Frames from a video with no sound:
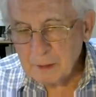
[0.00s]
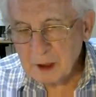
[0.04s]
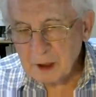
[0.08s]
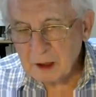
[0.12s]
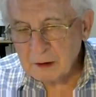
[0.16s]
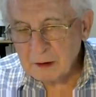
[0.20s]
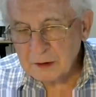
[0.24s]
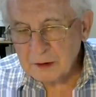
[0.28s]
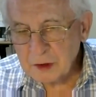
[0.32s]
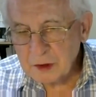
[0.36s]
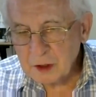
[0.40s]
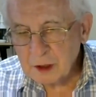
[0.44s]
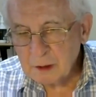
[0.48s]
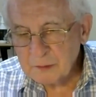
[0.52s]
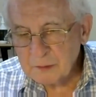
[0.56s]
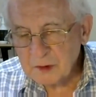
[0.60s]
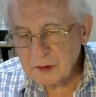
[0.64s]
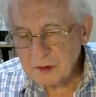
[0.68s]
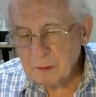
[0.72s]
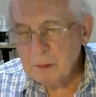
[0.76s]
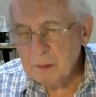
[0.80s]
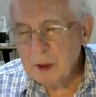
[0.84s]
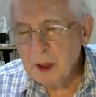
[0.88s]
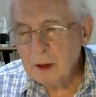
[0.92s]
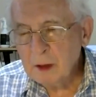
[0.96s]
because it
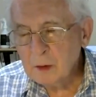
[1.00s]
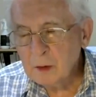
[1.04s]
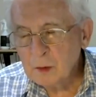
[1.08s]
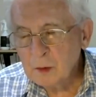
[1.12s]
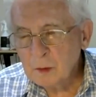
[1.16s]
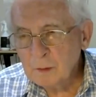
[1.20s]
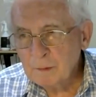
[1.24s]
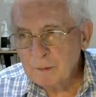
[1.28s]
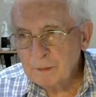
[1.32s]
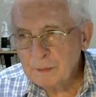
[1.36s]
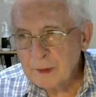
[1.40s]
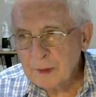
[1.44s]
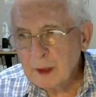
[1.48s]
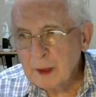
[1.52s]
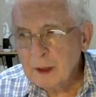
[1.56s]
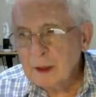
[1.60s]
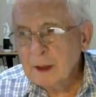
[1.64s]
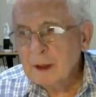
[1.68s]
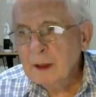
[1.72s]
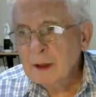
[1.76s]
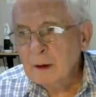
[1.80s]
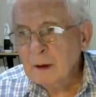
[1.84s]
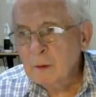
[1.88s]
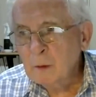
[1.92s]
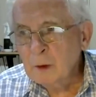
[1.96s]
comes from below.
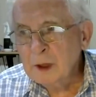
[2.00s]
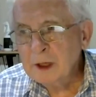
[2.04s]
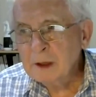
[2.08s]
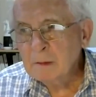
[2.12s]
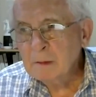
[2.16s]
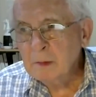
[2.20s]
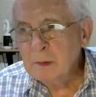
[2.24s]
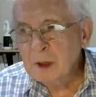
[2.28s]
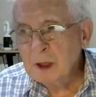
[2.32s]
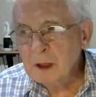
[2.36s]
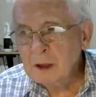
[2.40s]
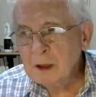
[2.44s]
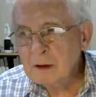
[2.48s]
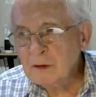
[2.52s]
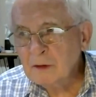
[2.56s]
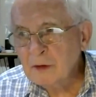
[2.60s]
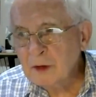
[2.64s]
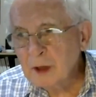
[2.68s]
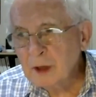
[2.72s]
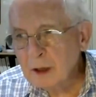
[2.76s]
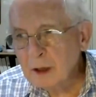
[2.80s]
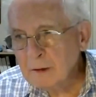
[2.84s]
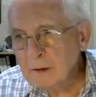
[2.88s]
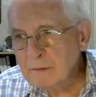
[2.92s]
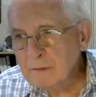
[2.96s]
We
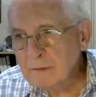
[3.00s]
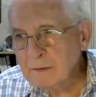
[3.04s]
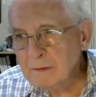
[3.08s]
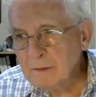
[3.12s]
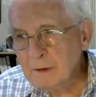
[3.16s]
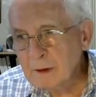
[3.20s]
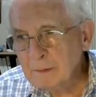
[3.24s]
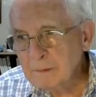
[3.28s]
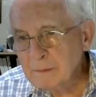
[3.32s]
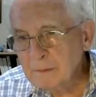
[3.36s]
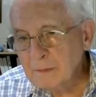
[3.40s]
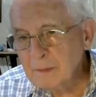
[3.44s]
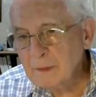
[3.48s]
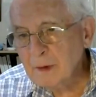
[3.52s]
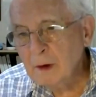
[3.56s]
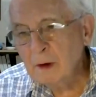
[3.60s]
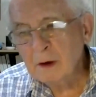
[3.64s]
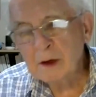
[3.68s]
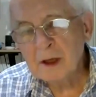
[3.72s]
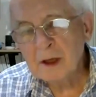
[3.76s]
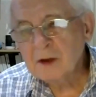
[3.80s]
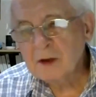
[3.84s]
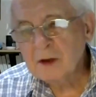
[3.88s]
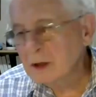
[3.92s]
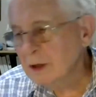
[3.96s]
emerged out of
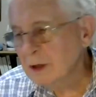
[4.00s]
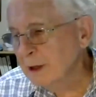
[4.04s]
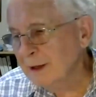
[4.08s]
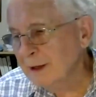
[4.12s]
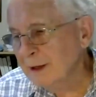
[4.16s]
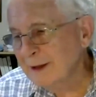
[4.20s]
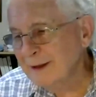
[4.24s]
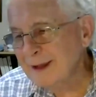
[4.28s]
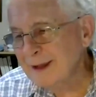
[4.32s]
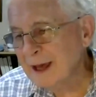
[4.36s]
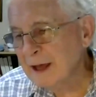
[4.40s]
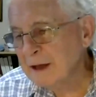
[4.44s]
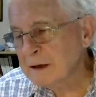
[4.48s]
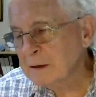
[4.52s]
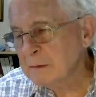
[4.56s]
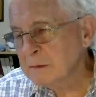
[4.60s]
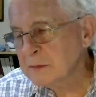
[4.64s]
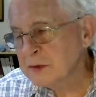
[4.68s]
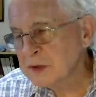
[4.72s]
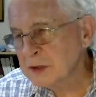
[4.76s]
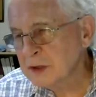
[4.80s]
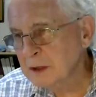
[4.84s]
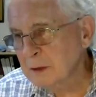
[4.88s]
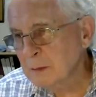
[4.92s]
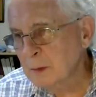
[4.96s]
originally the
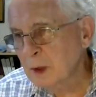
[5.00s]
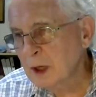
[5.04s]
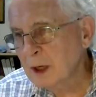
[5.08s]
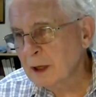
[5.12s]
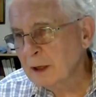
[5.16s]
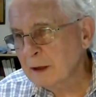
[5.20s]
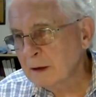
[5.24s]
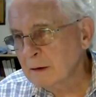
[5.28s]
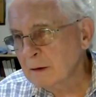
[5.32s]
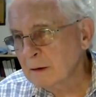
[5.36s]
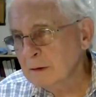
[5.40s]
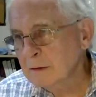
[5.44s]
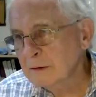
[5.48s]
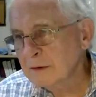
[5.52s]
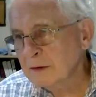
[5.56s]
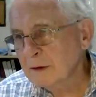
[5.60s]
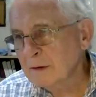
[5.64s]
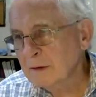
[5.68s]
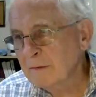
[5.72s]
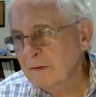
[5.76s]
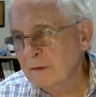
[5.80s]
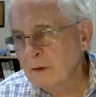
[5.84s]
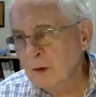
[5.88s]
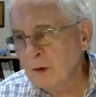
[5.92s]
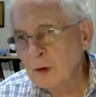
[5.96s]
atoms and the
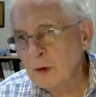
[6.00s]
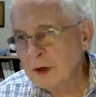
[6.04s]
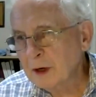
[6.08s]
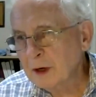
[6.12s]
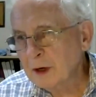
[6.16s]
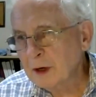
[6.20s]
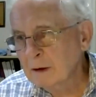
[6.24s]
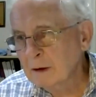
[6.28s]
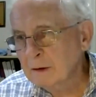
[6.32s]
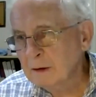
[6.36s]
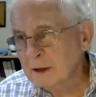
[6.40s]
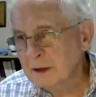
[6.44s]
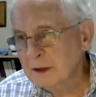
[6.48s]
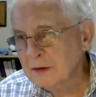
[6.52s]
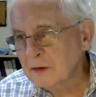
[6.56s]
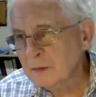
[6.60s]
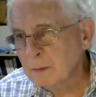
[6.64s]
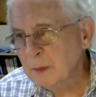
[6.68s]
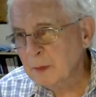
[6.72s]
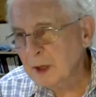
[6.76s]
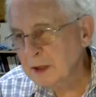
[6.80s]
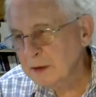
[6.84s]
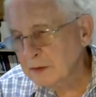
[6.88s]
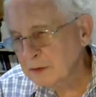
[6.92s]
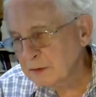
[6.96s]
molecules that floated around in
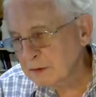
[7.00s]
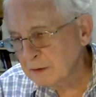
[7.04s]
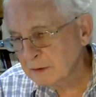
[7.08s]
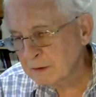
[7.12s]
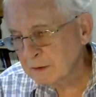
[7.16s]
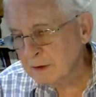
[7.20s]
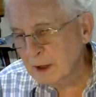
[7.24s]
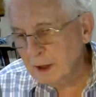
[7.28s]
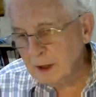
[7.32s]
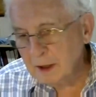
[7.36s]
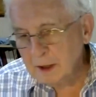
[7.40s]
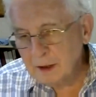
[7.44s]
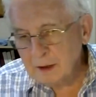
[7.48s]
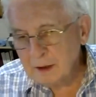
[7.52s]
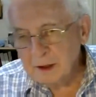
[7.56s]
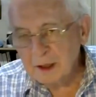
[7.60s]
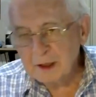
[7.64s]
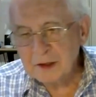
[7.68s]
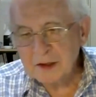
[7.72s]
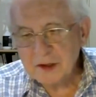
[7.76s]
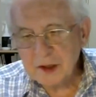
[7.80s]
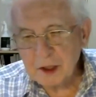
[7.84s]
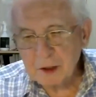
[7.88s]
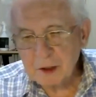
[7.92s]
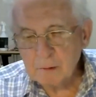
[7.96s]
space. As
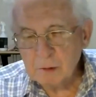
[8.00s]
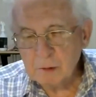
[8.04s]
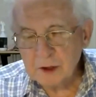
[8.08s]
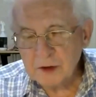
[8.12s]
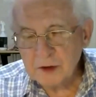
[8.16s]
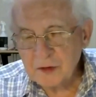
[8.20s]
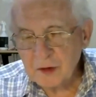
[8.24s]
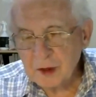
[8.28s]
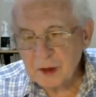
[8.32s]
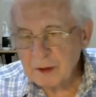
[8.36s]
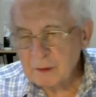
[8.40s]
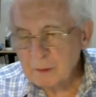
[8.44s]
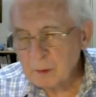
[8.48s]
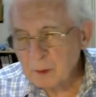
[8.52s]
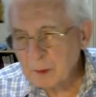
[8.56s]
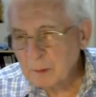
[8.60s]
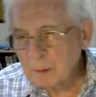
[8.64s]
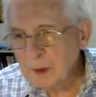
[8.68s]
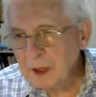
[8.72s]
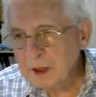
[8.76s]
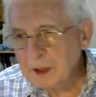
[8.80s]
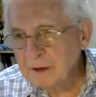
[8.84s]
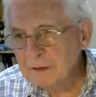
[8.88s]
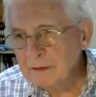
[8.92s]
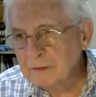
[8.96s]
Dennis Edwards says,
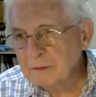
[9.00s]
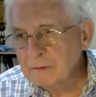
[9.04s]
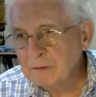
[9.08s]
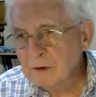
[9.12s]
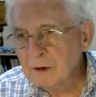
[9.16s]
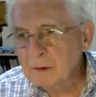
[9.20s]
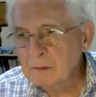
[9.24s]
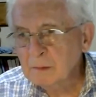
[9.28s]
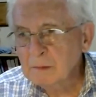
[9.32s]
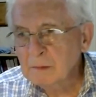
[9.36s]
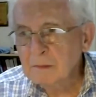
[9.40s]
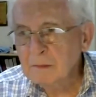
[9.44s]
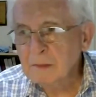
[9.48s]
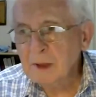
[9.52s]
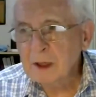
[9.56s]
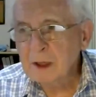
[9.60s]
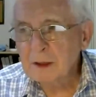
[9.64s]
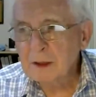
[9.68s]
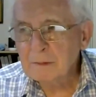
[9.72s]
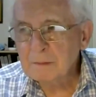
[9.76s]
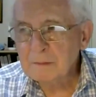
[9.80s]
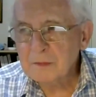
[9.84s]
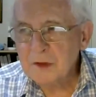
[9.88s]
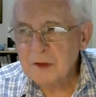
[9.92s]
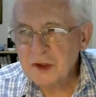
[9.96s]
we're made from
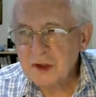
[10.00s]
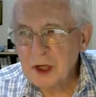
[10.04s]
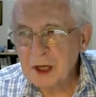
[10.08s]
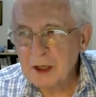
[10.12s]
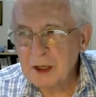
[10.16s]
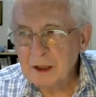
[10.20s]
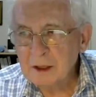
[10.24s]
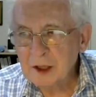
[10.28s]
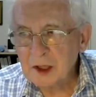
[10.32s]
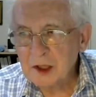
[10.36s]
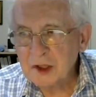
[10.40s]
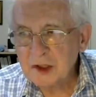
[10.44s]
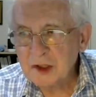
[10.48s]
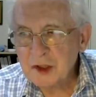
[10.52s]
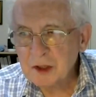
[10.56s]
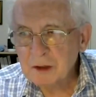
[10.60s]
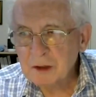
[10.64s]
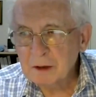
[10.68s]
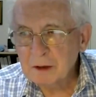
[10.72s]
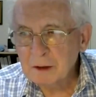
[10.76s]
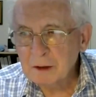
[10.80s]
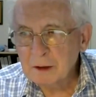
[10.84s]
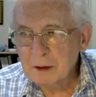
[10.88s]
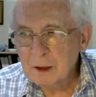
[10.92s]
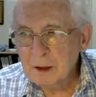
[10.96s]

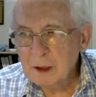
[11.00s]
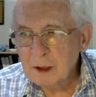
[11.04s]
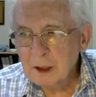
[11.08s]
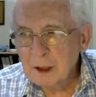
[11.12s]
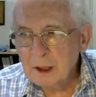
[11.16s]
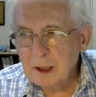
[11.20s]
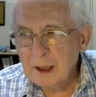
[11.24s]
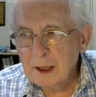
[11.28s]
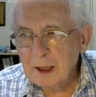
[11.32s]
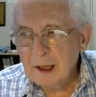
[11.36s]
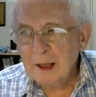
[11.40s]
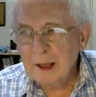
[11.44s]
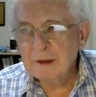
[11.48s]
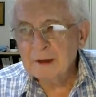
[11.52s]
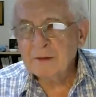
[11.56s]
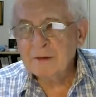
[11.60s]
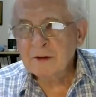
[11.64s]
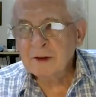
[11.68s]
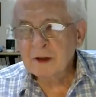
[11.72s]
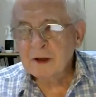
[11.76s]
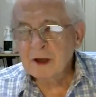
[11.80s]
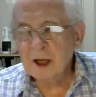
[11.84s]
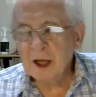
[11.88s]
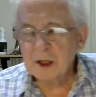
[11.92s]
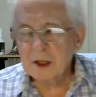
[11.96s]
stardust. And
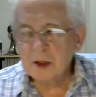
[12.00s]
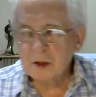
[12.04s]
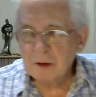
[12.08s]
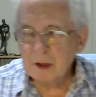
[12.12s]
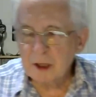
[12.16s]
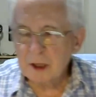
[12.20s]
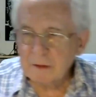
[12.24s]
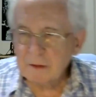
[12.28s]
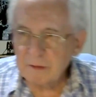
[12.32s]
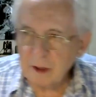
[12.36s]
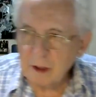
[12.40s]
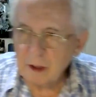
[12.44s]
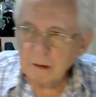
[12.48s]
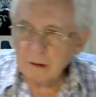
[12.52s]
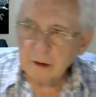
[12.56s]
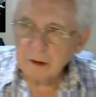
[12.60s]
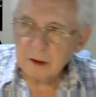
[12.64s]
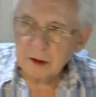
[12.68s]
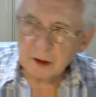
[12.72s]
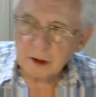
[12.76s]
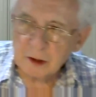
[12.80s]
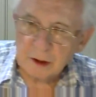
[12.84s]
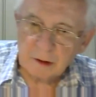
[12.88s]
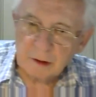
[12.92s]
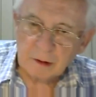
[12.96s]
there's a gradual
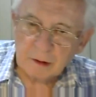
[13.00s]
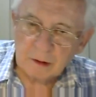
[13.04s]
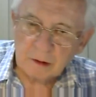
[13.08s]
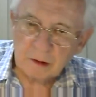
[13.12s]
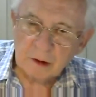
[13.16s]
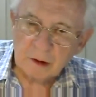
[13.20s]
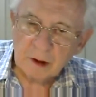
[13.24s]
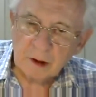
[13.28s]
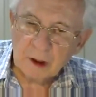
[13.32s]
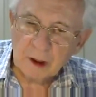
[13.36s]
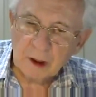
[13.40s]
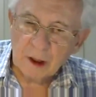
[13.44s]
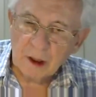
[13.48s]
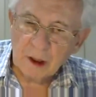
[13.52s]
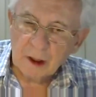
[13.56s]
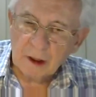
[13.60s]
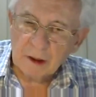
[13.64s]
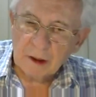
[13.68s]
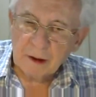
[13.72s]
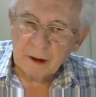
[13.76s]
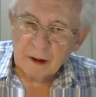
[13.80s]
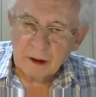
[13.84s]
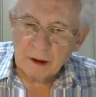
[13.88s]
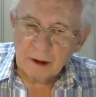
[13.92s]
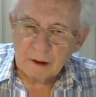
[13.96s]
evolution to
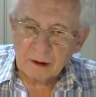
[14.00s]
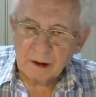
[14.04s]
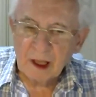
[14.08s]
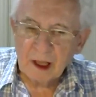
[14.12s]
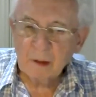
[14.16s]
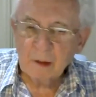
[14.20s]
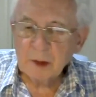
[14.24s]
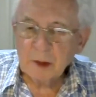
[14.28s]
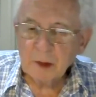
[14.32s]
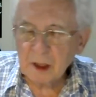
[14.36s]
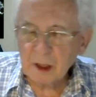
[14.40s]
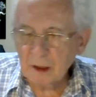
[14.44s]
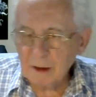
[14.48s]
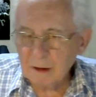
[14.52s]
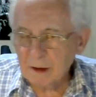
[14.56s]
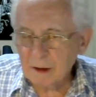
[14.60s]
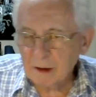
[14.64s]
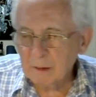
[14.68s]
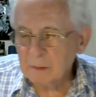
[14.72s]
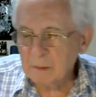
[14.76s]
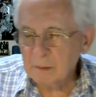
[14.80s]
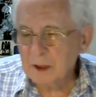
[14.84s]
the chemical